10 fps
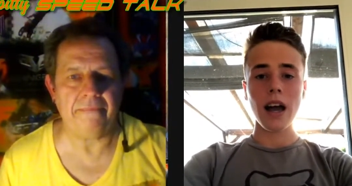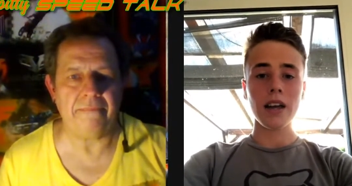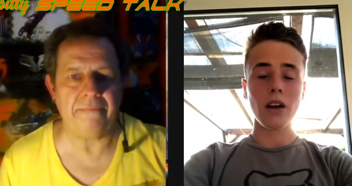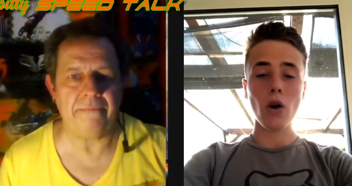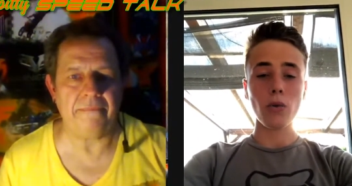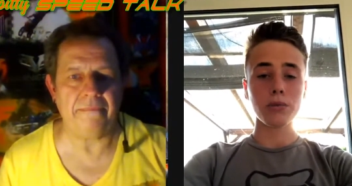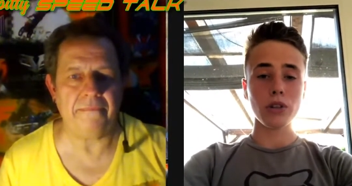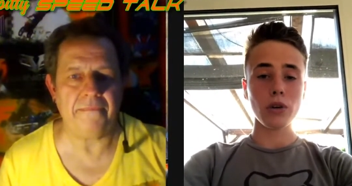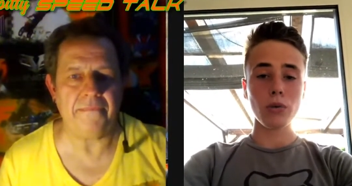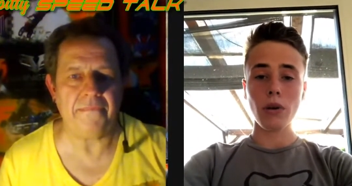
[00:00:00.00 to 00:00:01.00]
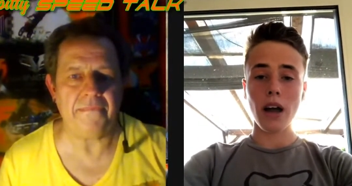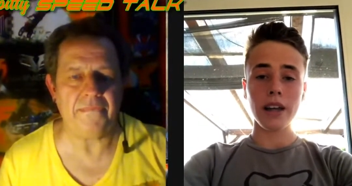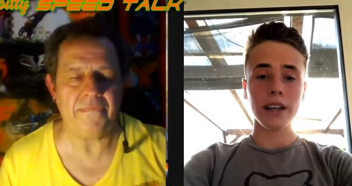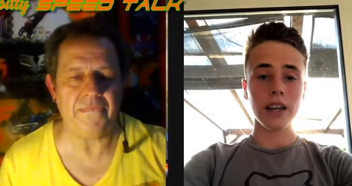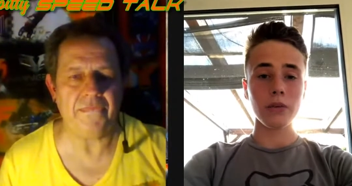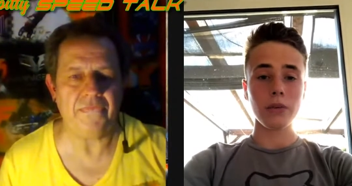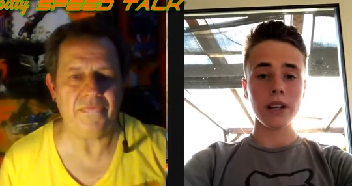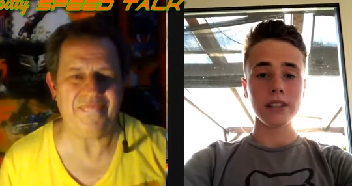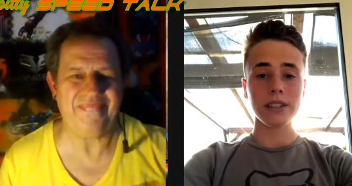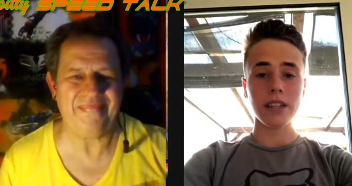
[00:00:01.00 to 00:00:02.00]
Speaker 1: I hope so. I can
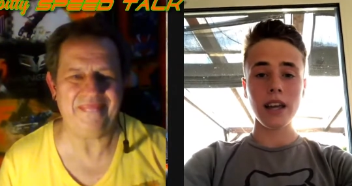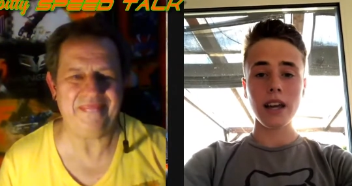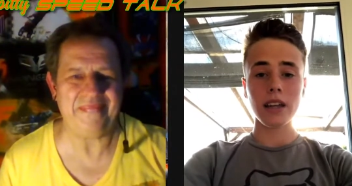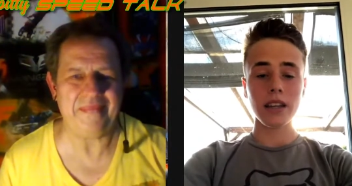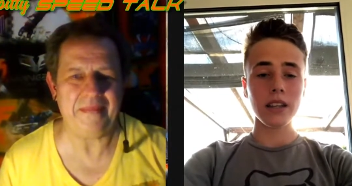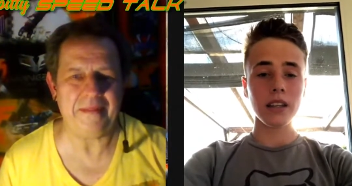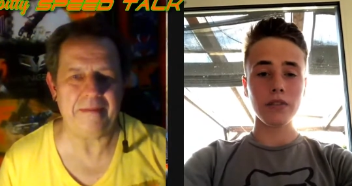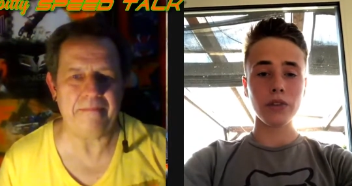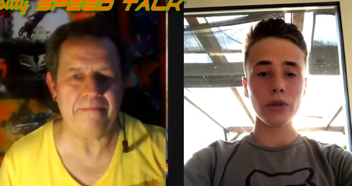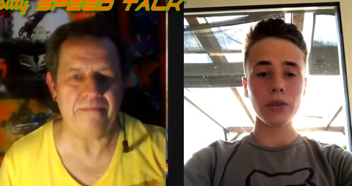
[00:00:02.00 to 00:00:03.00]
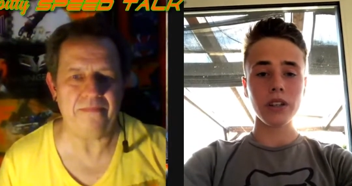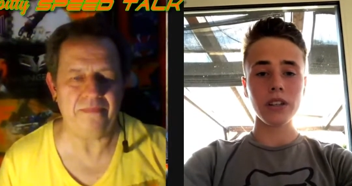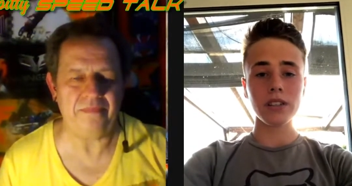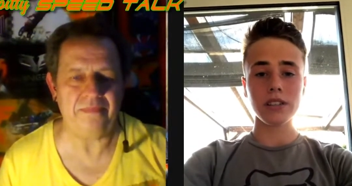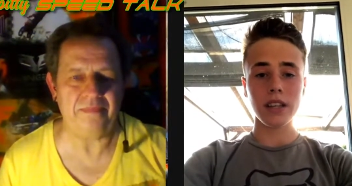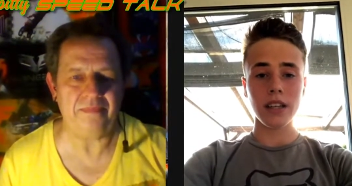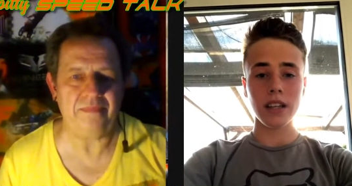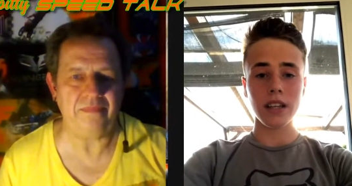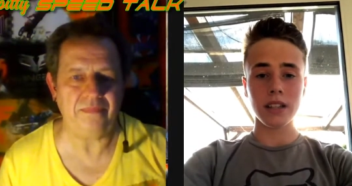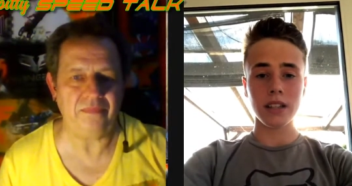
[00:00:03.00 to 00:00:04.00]
race there in a few years,
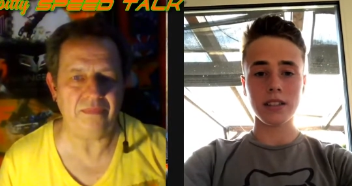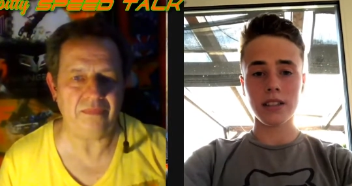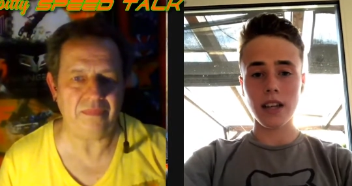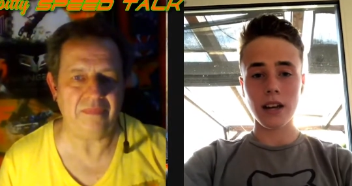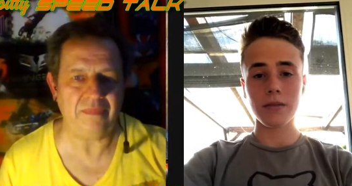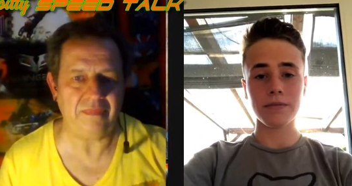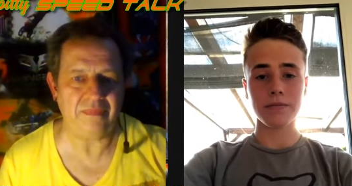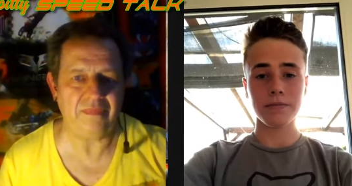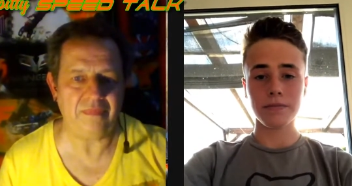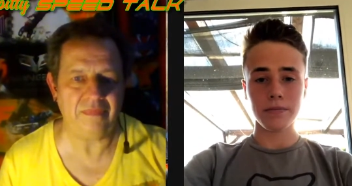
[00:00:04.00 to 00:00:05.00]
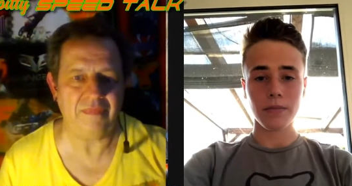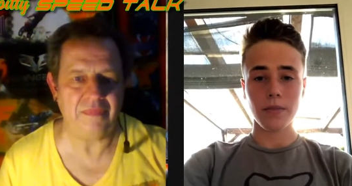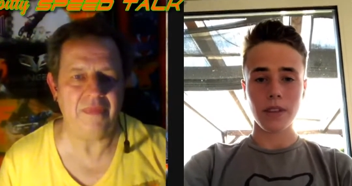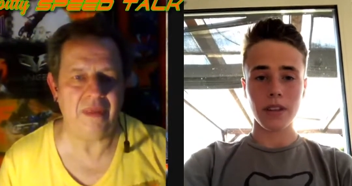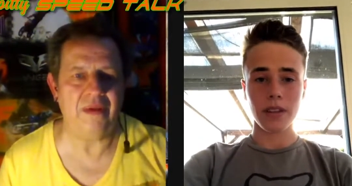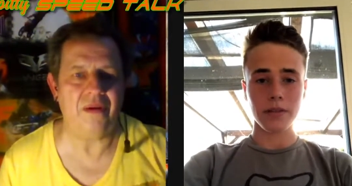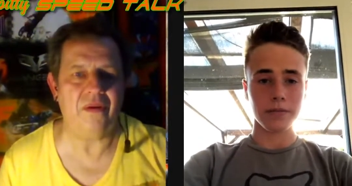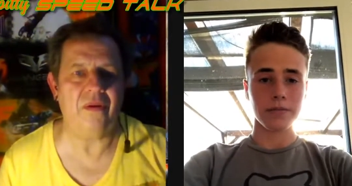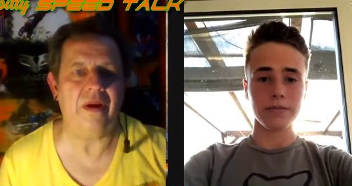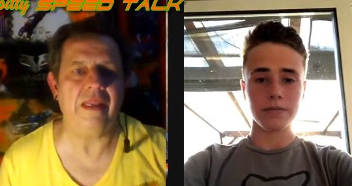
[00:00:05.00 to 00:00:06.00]
and yeah.
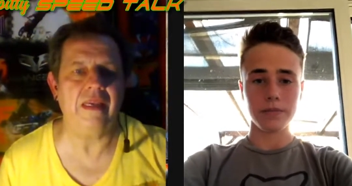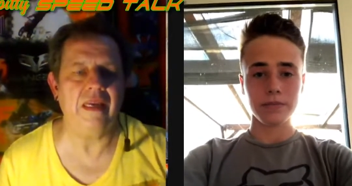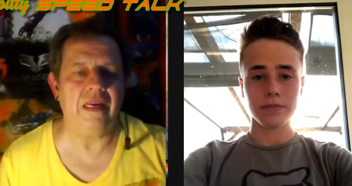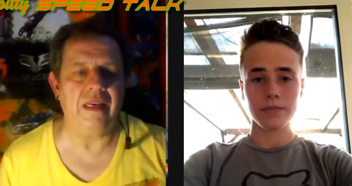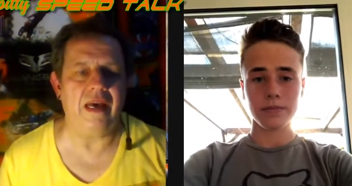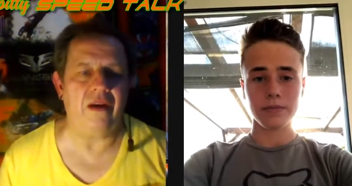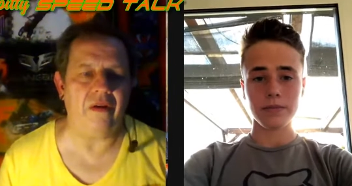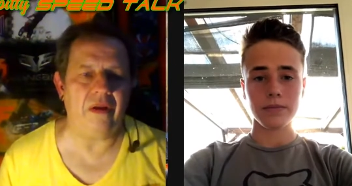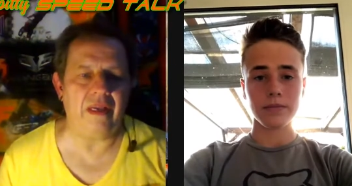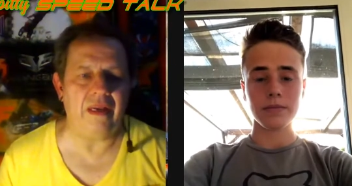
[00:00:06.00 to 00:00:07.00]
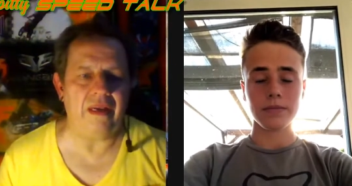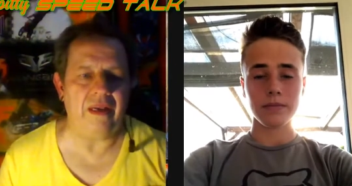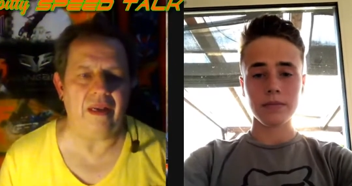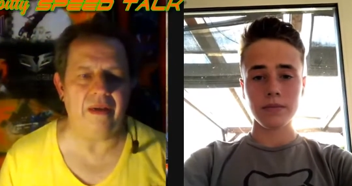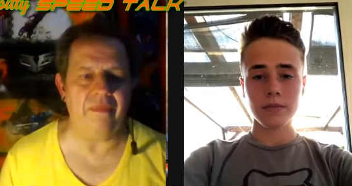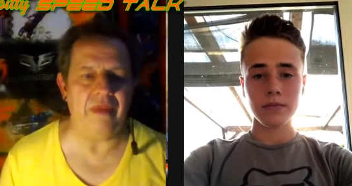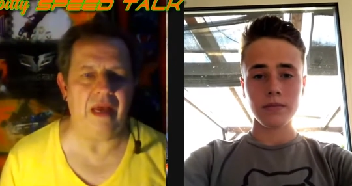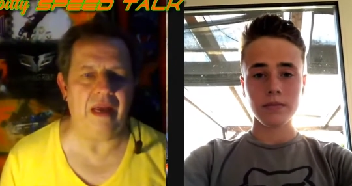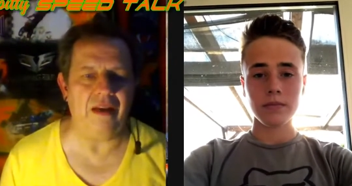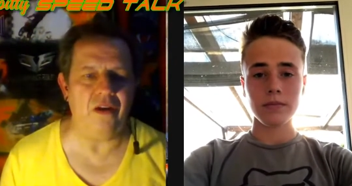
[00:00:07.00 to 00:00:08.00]
Speaker 2: All right. Now, uh, um,
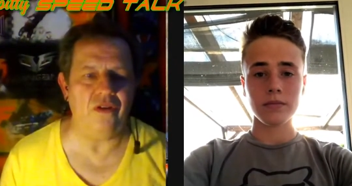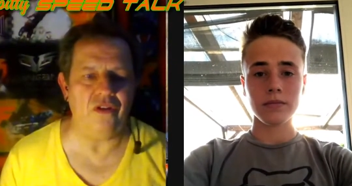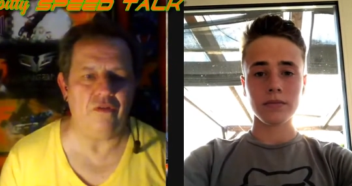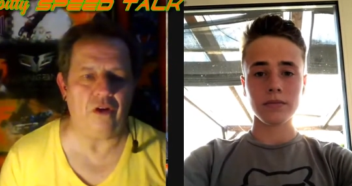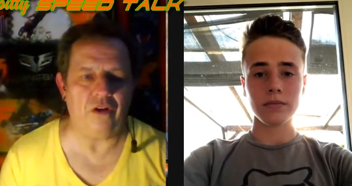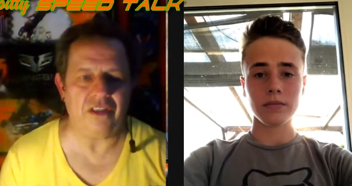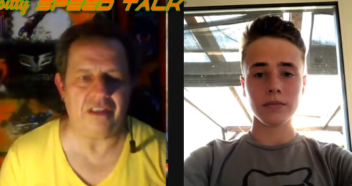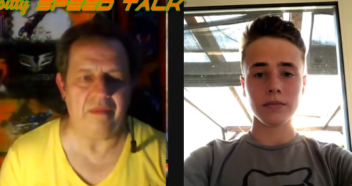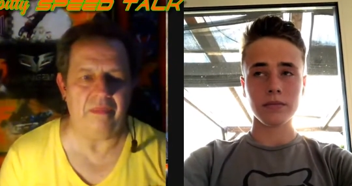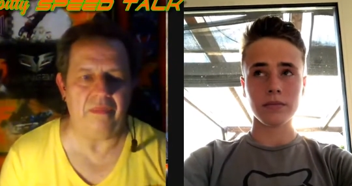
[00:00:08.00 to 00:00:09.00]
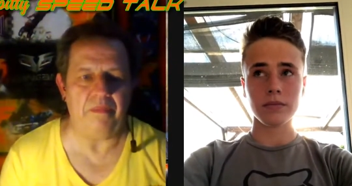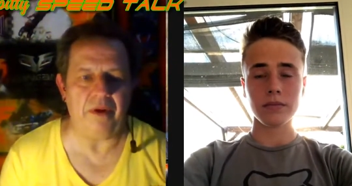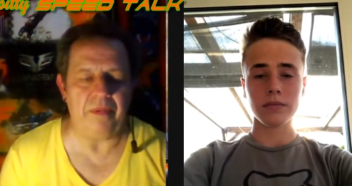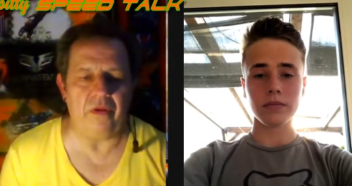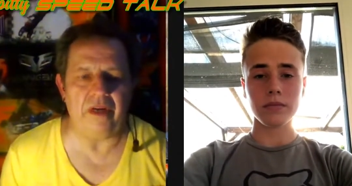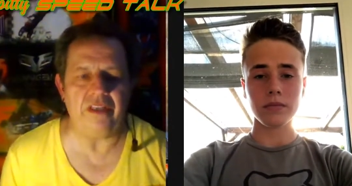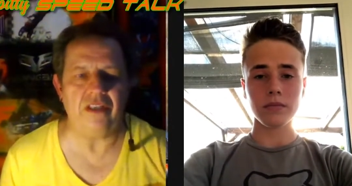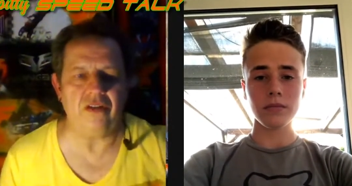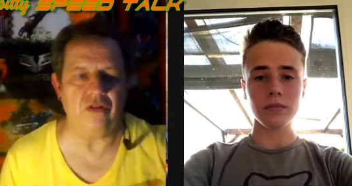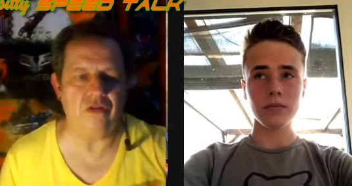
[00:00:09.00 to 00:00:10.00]
yeah, I know you've got some
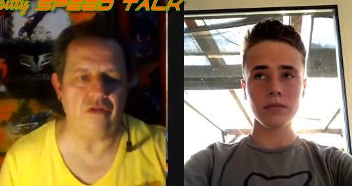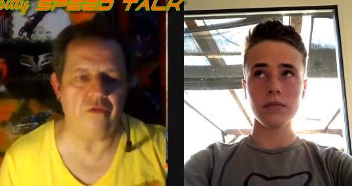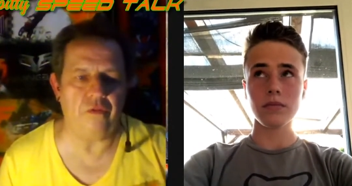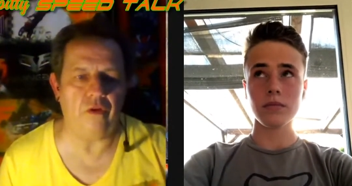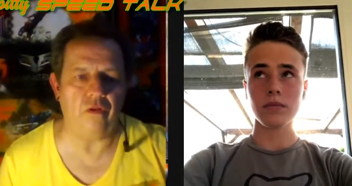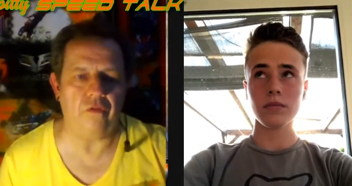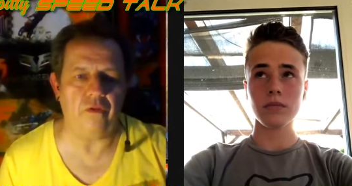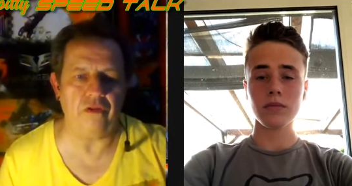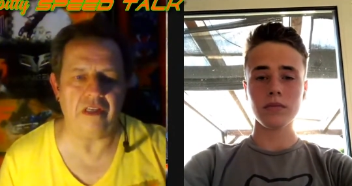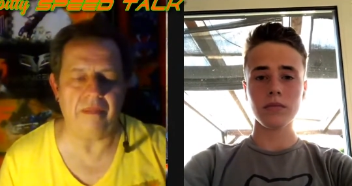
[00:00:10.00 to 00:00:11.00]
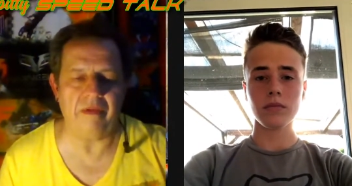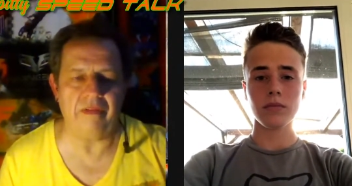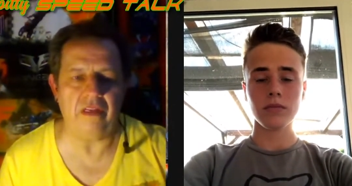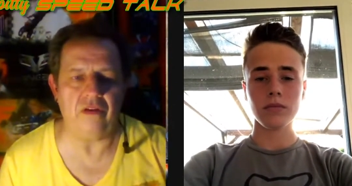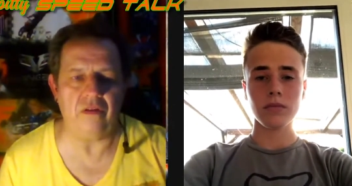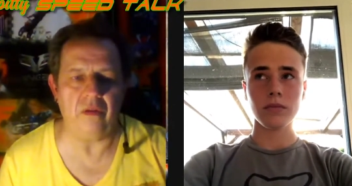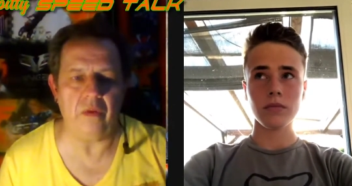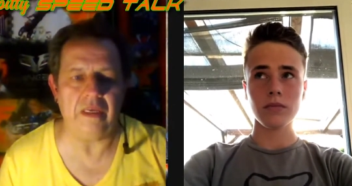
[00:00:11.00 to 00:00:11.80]
preparation to do for, for some event on